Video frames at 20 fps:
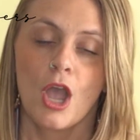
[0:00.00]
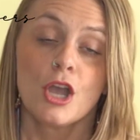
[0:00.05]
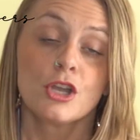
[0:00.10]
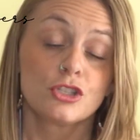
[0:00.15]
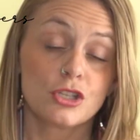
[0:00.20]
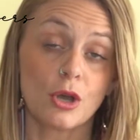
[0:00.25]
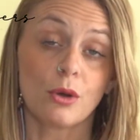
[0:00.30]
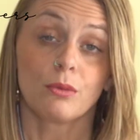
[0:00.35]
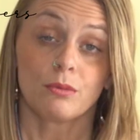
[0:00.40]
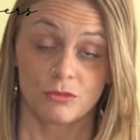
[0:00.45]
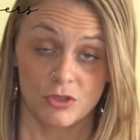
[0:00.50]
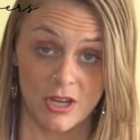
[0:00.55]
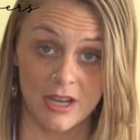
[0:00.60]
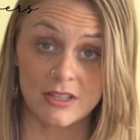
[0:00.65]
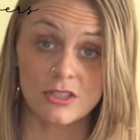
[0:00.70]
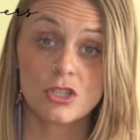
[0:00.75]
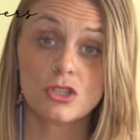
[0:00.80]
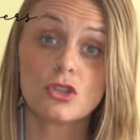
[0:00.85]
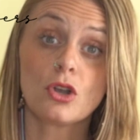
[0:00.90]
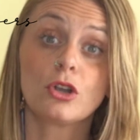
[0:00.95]
So
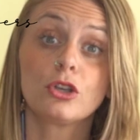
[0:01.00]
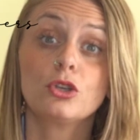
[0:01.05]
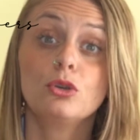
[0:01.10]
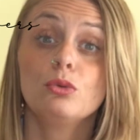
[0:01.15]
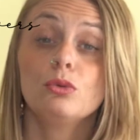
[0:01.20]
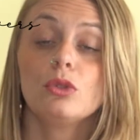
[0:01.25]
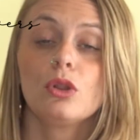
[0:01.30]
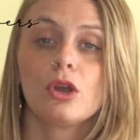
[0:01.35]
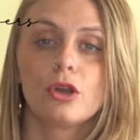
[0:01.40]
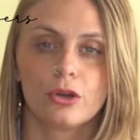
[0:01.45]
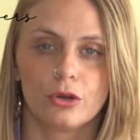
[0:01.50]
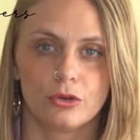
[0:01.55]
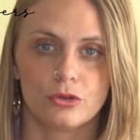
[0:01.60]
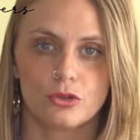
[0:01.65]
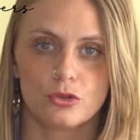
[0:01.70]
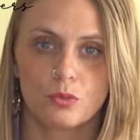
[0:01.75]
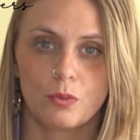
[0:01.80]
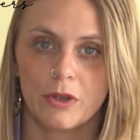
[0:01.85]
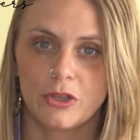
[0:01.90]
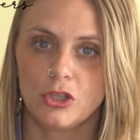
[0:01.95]
chances are you
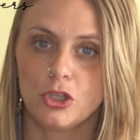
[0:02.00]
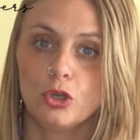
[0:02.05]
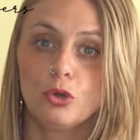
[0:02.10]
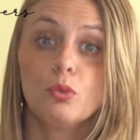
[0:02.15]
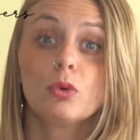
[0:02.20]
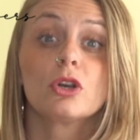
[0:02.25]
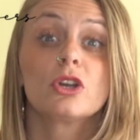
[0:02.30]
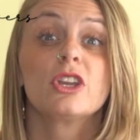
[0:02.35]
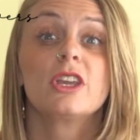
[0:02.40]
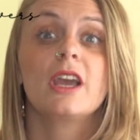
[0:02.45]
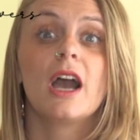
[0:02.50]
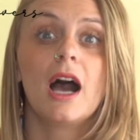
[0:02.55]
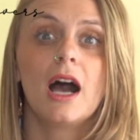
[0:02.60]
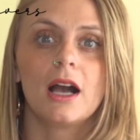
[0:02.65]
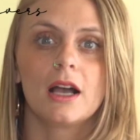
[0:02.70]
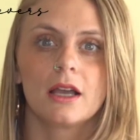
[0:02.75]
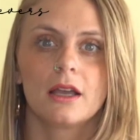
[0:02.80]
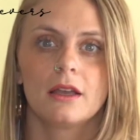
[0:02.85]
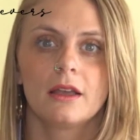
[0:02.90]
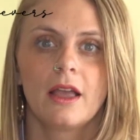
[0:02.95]
learned when you were young
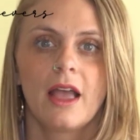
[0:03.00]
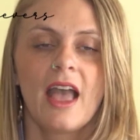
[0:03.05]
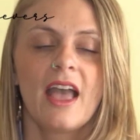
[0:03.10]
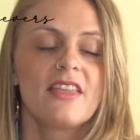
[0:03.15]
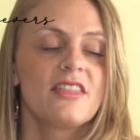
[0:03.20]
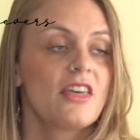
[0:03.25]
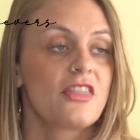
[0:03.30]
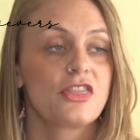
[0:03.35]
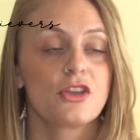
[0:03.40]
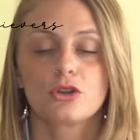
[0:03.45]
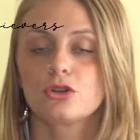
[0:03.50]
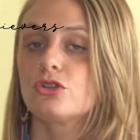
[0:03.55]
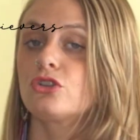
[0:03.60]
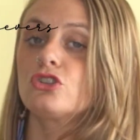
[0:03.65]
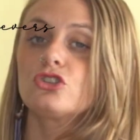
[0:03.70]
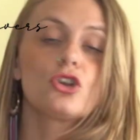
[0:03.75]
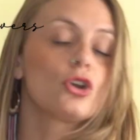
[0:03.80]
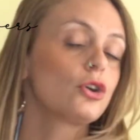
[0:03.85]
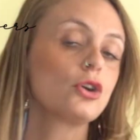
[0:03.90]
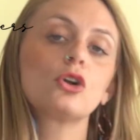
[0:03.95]
that there are
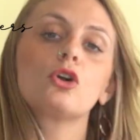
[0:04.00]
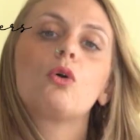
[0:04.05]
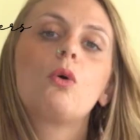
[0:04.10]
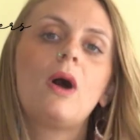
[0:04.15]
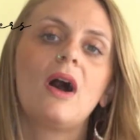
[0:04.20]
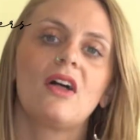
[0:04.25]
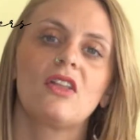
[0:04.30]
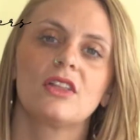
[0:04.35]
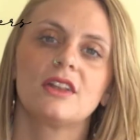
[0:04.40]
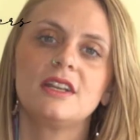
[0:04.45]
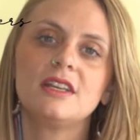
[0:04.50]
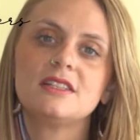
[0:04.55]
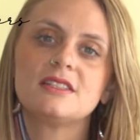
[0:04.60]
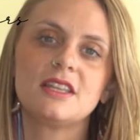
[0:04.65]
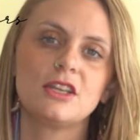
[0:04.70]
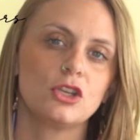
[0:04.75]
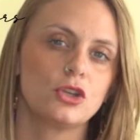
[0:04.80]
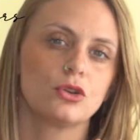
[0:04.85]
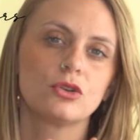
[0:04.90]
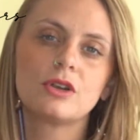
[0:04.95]
certain qualities
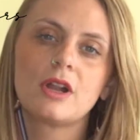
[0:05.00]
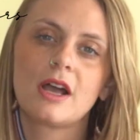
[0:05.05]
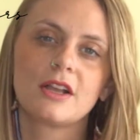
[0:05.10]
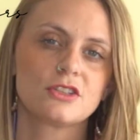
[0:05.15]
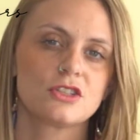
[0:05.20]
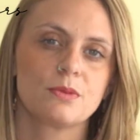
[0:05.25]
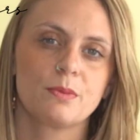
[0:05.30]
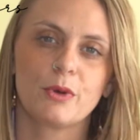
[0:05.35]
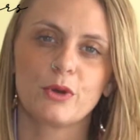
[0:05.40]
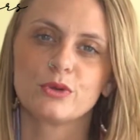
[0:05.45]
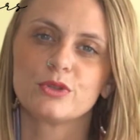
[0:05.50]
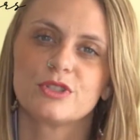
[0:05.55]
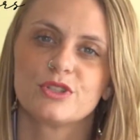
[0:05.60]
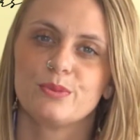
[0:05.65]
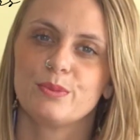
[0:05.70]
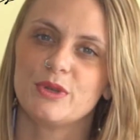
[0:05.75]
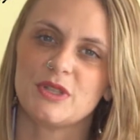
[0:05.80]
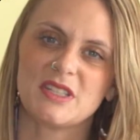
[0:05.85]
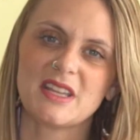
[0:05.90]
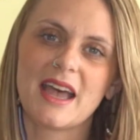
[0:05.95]
that you're not supposed to
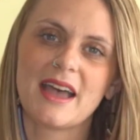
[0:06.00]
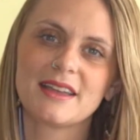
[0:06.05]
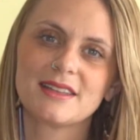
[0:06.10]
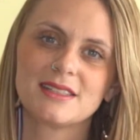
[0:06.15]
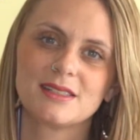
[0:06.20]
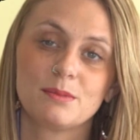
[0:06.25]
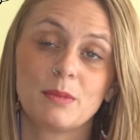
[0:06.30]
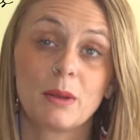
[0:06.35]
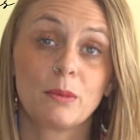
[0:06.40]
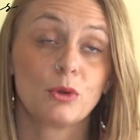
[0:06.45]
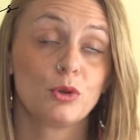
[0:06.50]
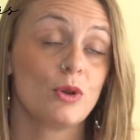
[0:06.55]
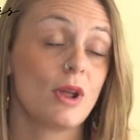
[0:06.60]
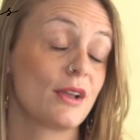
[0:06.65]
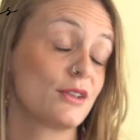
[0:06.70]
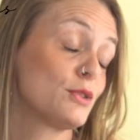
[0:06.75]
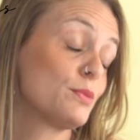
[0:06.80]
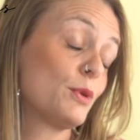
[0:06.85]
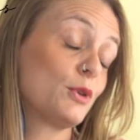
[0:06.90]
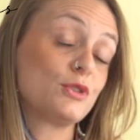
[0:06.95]
possess. Maybe you're
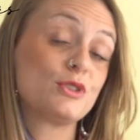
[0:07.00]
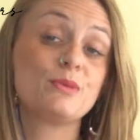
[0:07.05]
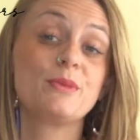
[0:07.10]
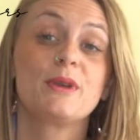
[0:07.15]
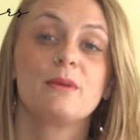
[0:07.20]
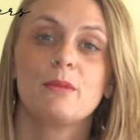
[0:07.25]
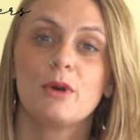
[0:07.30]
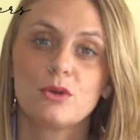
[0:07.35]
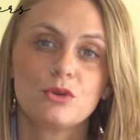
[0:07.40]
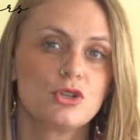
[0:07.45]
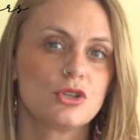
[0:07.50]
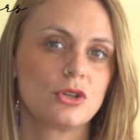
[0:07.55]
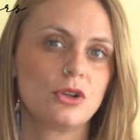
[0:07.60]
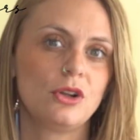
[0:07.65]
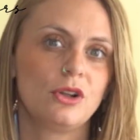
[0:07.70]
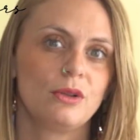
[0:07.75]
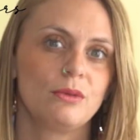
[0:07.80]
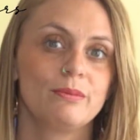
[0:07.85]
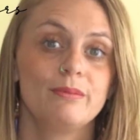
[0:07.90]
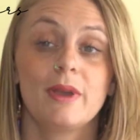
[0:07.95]
not supposed to be
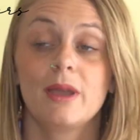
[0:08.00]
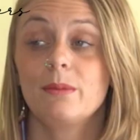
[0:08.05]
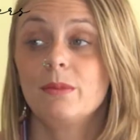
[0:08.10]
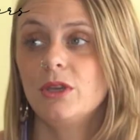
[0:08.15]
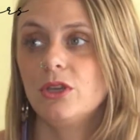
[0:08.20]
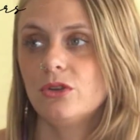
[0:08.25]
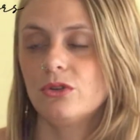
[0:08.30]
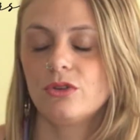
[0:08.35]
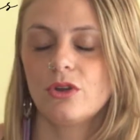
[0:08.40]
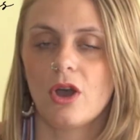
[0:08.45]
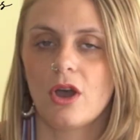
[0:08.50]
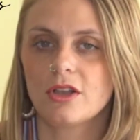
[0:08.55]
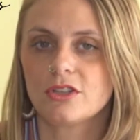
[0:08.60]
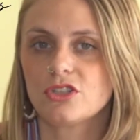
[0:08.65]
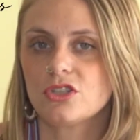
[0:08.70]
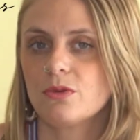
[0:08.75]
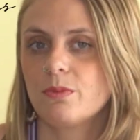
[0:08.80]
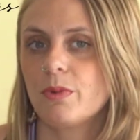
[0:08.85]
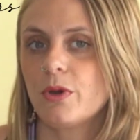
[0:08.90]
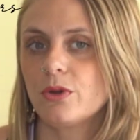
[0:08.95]
emotional. Maybe you're not
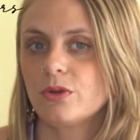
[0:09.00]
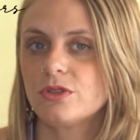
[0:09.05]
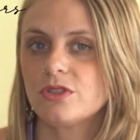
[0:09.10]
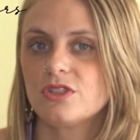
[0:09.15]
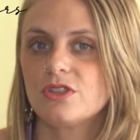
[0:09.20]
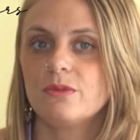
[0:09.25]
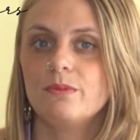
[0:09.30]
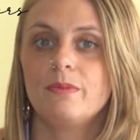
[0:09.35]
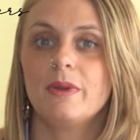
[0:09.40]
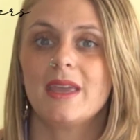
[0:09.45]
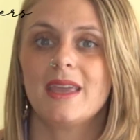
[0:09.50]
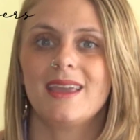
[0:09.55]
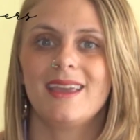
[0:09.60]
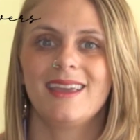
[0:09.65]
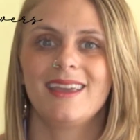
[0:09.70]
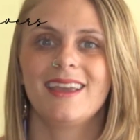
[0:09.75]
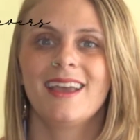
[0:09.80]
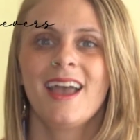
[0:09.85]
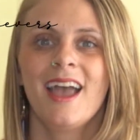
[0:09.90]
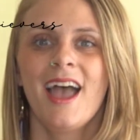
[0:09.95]
supposed to
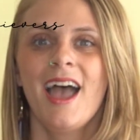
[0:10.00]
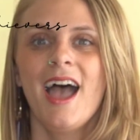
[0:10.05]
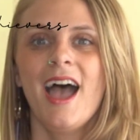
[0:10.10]
be